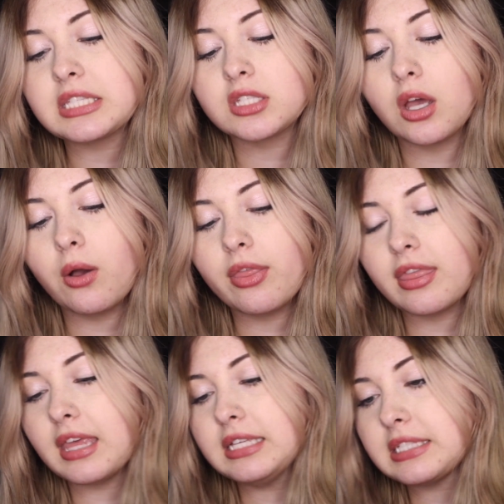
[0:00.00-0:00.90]
And so
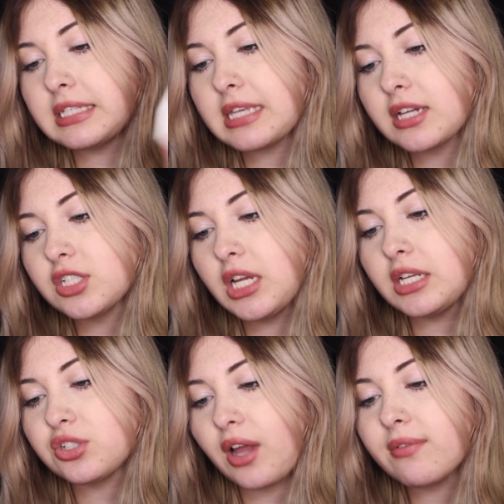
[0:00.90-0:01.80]
this is
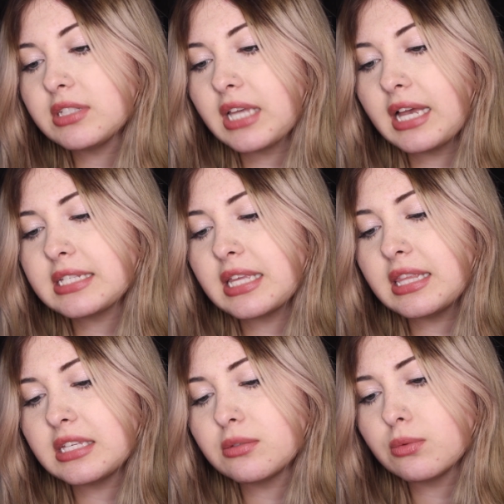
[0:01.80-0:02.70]
actually a travel size,
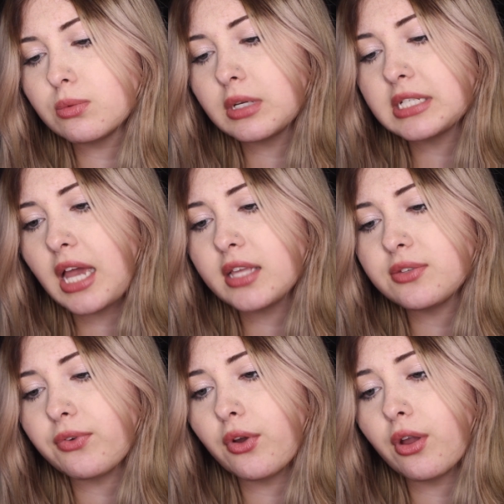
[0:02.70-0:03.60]
and this
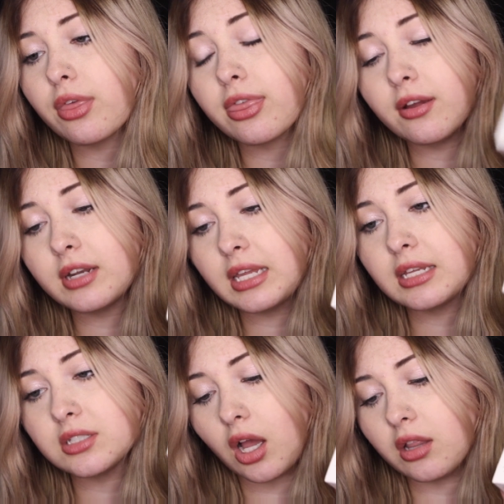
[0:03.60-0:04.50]
retails for
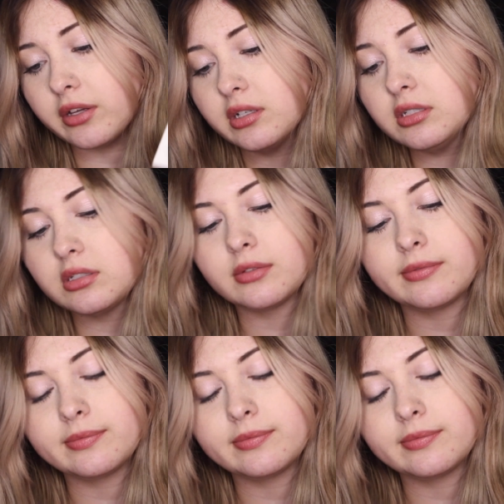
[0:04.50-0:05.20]
$30.